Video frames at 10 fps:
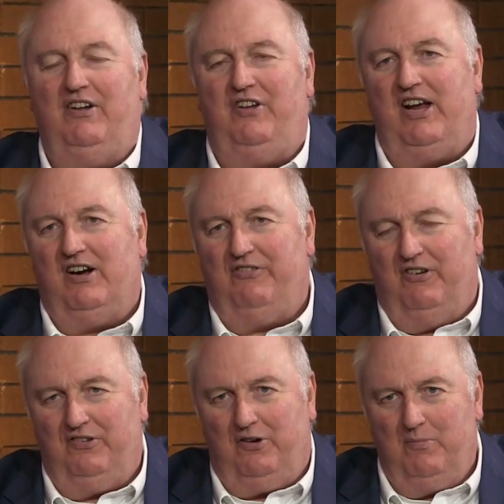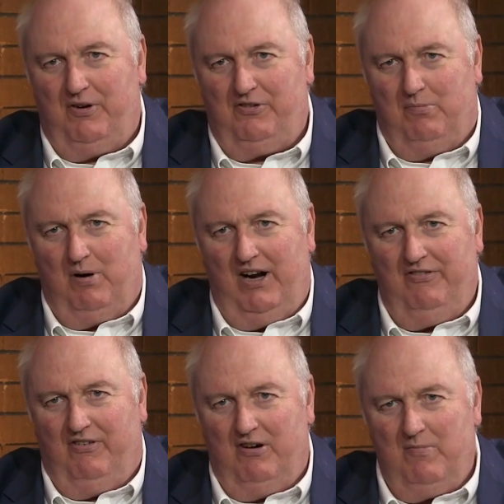to take our first commercial break
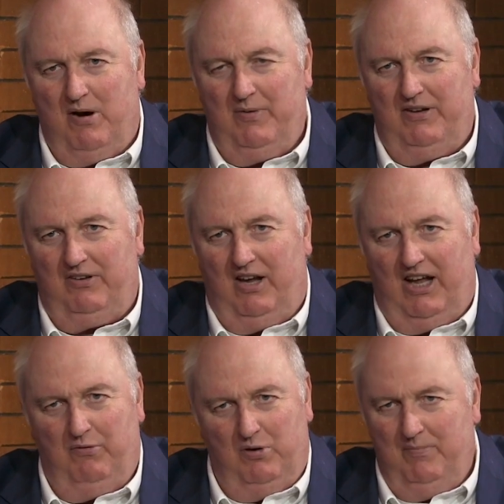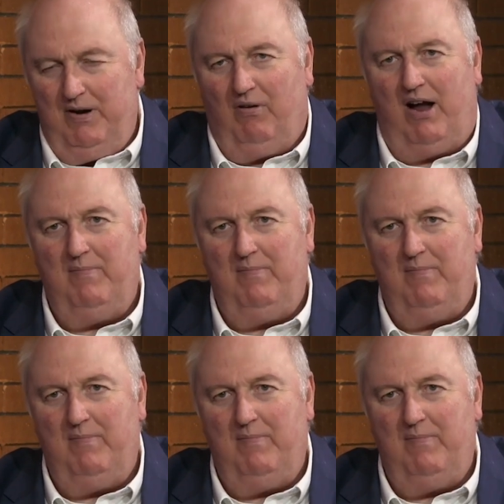for a moment, and we'll be right